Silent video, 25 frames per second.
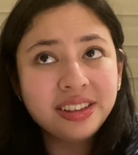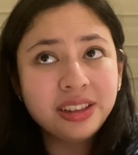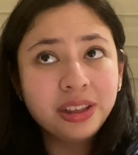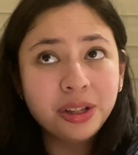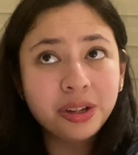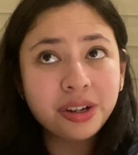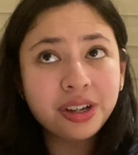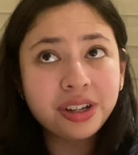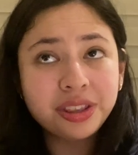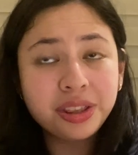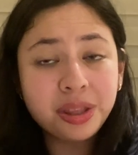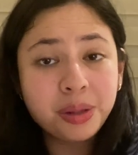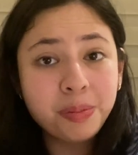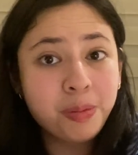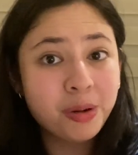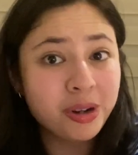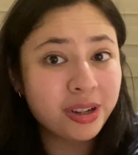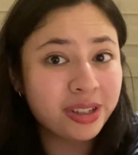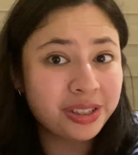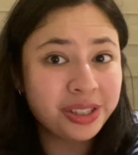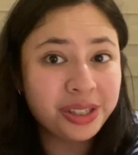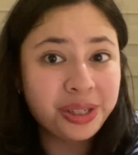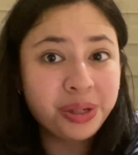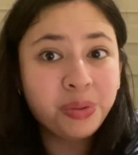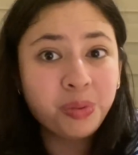look at the
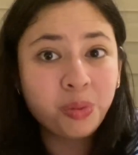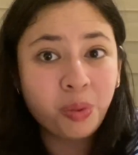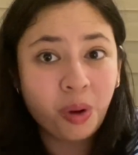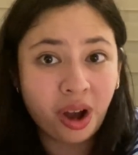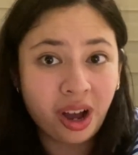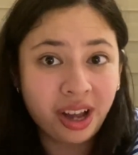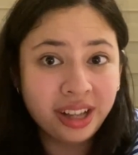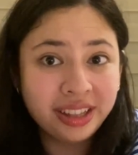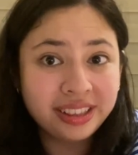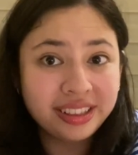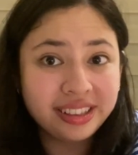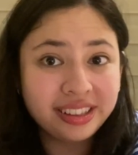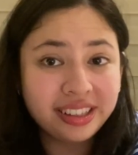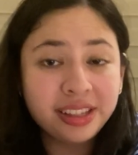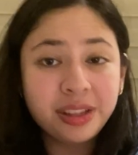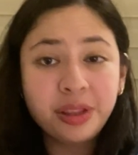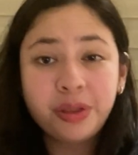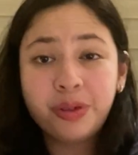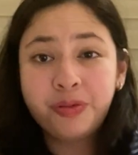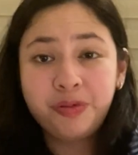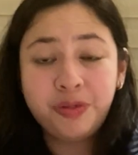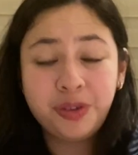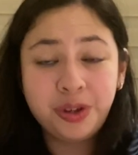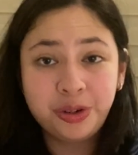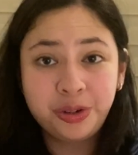books you want in the
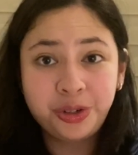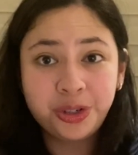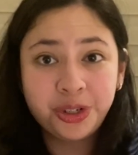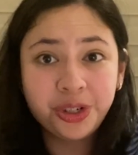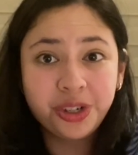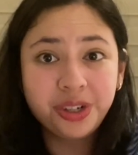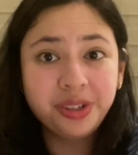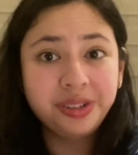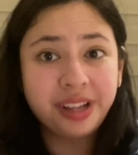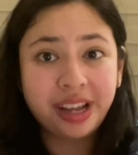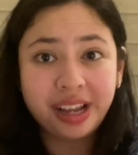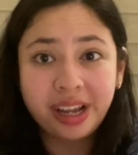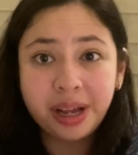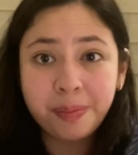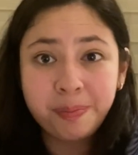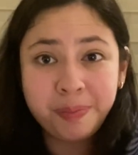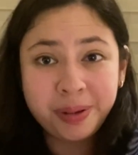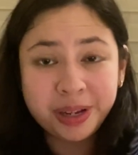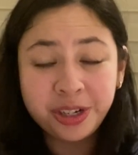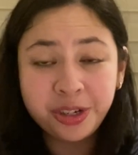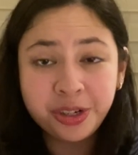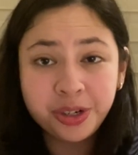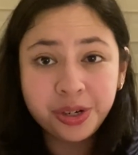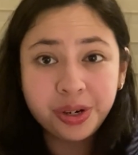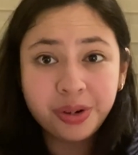future. Take a
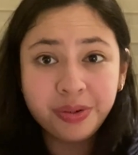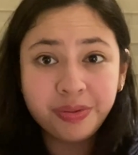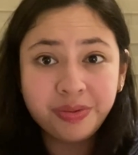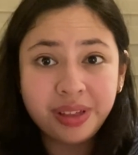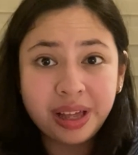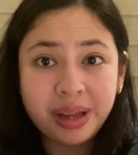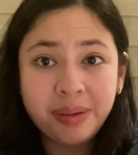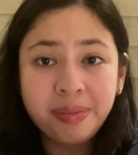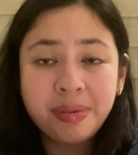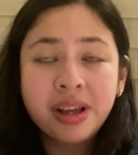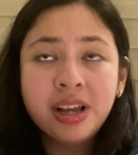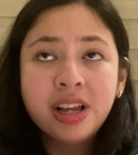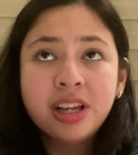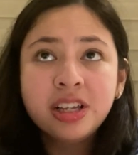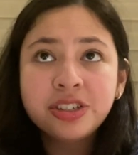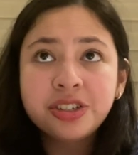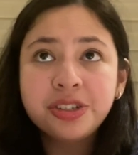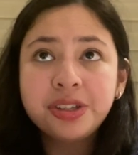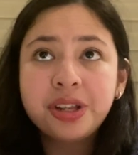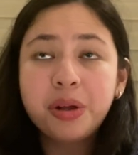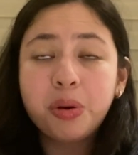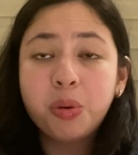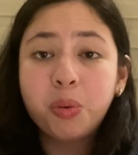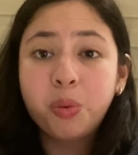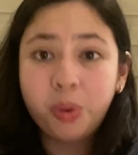picture of them so
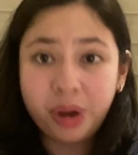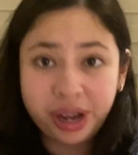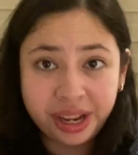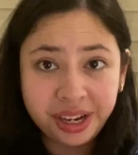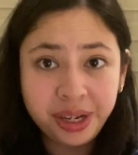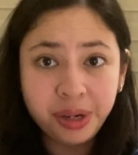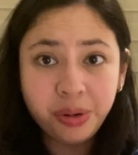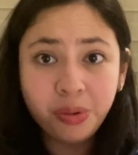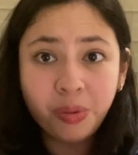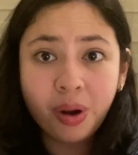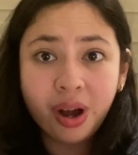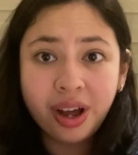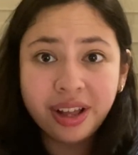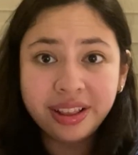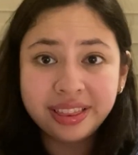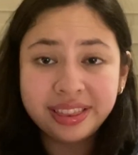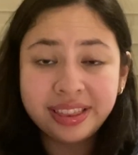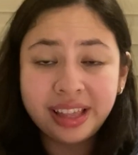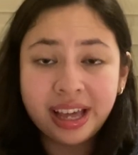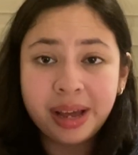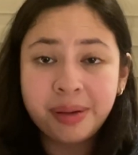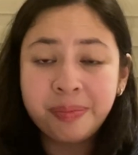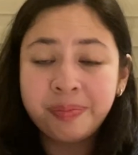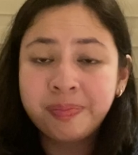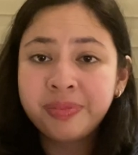that when you want
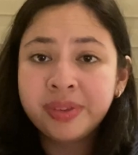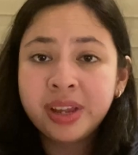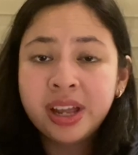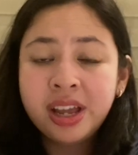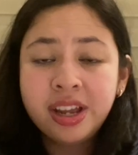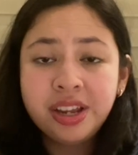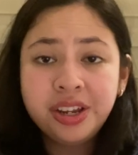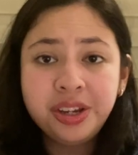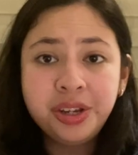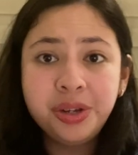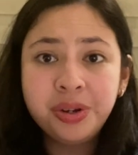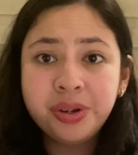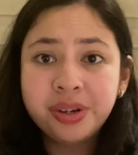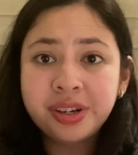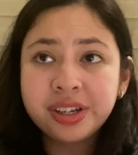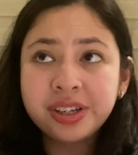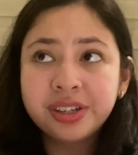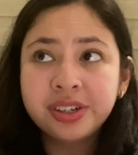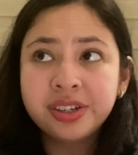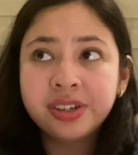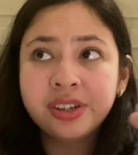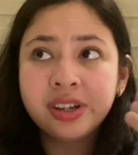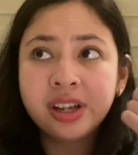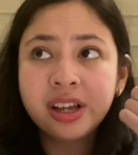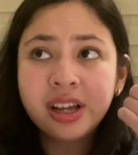them, you
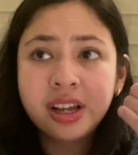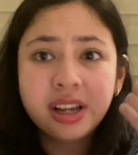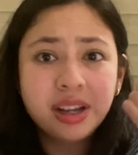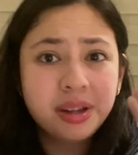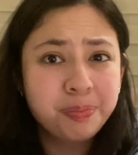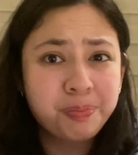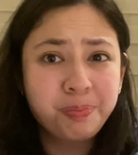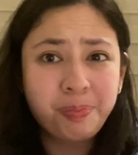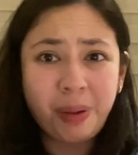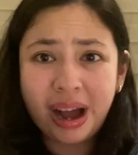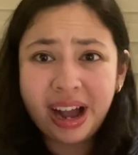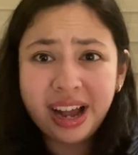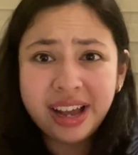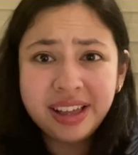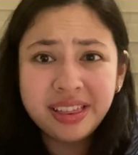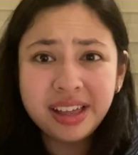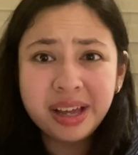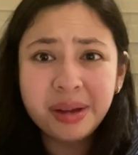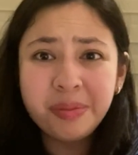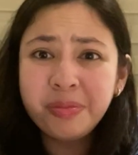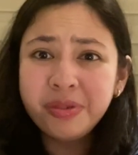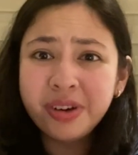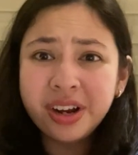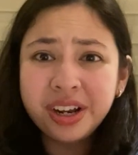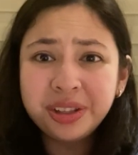can buy
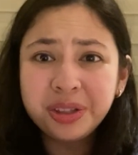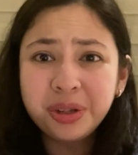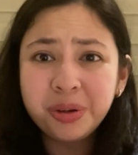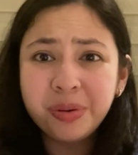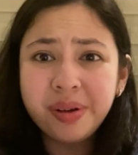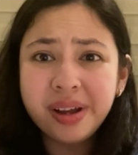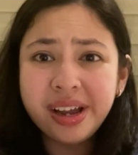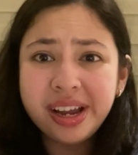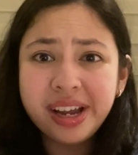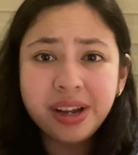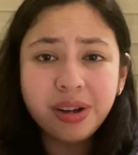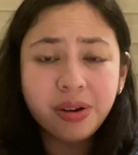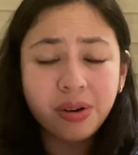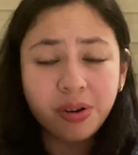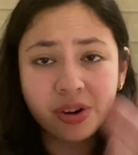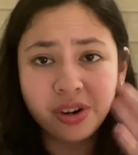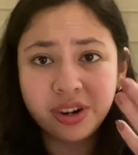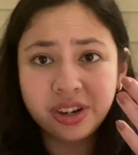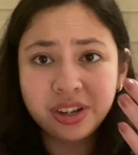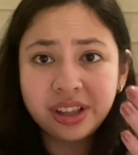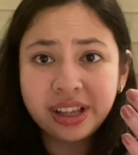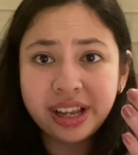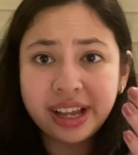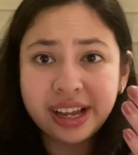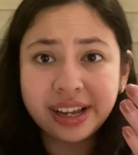them right away,
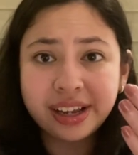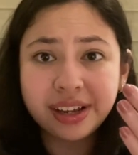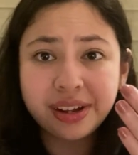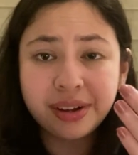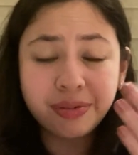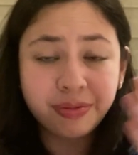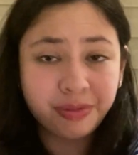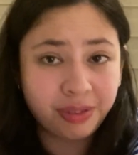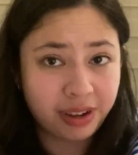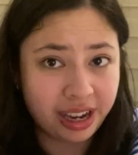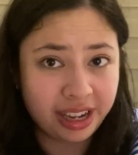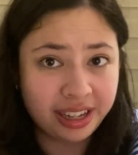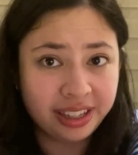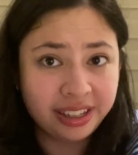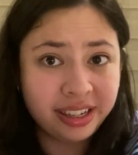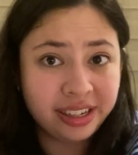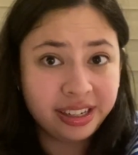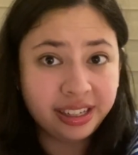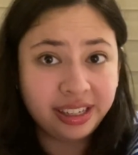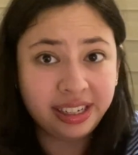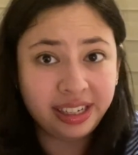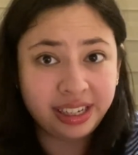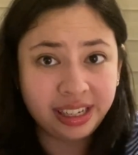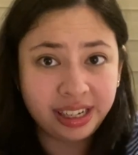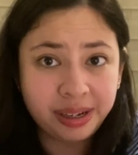or like find
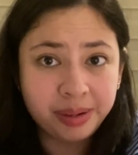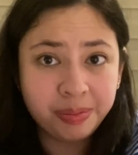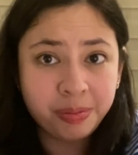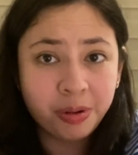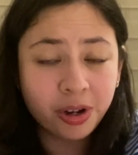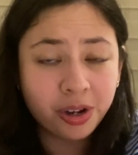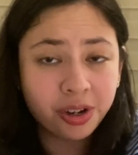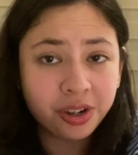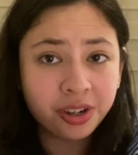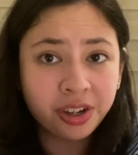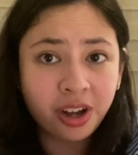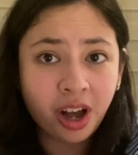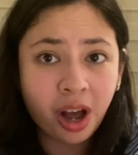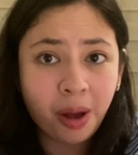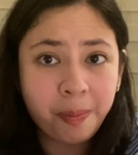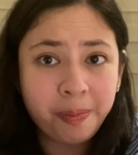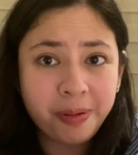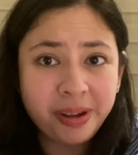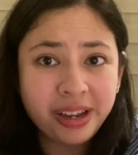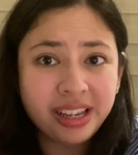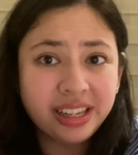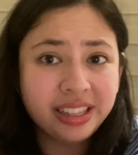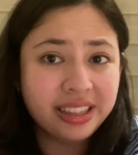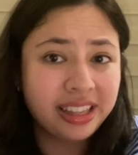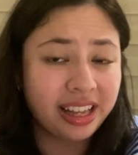an ebook
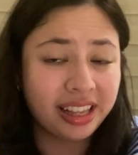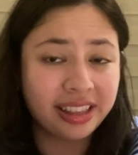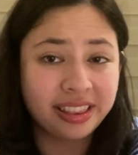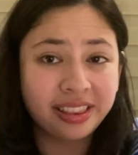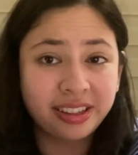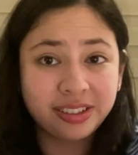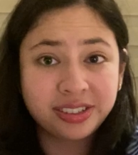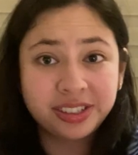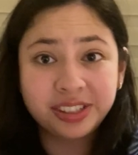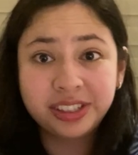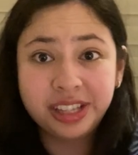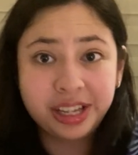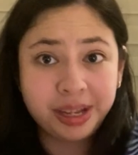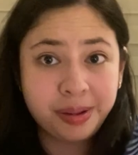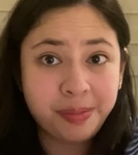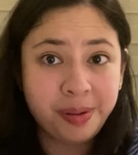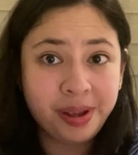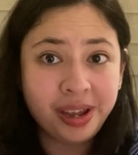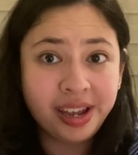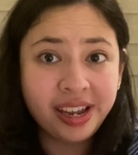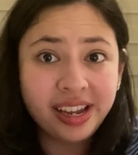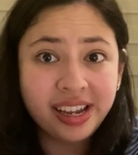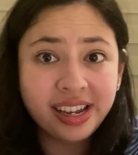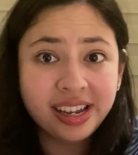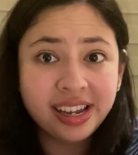copy. Like there's
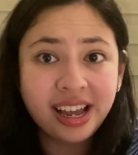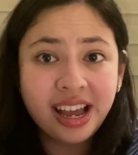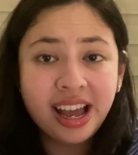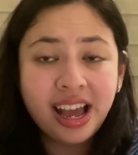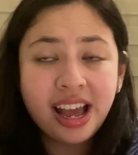Libby.